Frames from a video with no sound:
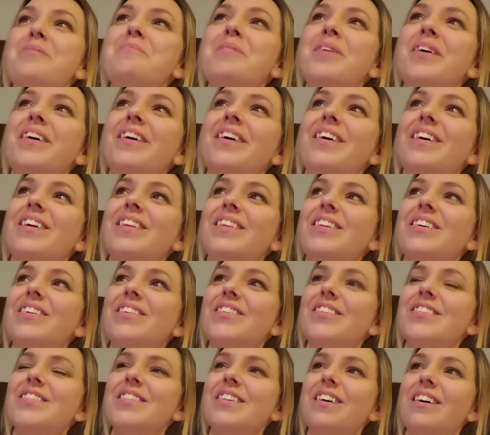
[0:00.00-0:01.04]
Um,
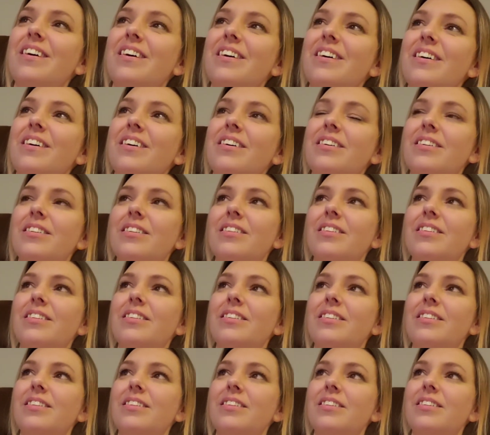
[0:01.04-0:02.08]
those uh,
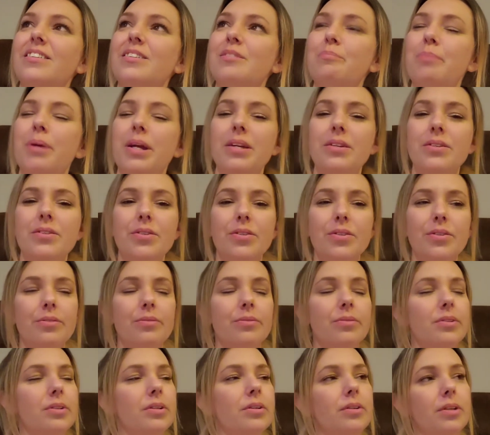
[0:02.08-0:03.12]

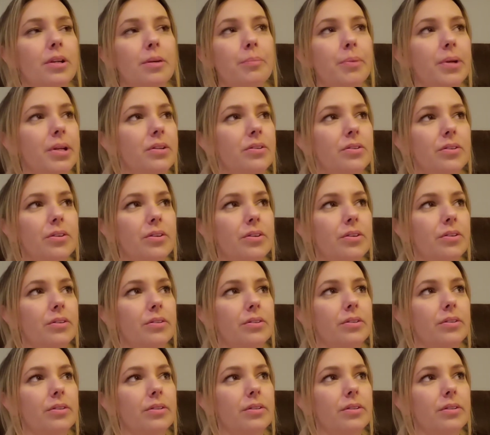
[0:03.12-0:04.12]
painter, no, not painter.